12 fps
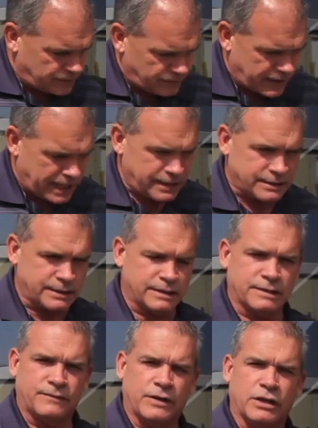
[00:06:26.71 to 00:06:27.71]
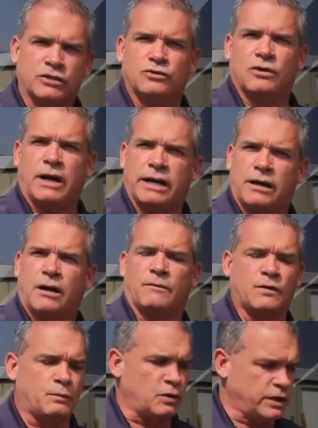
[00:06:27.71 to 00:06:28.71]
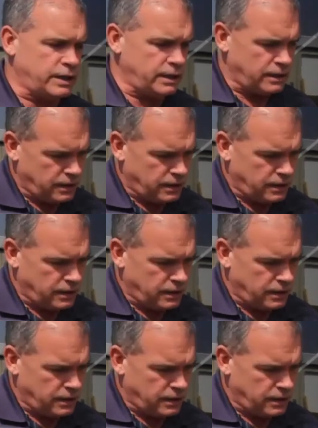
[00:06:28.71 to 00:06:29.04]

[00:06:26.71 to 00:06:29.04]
of that is a very dry, comfortable heat.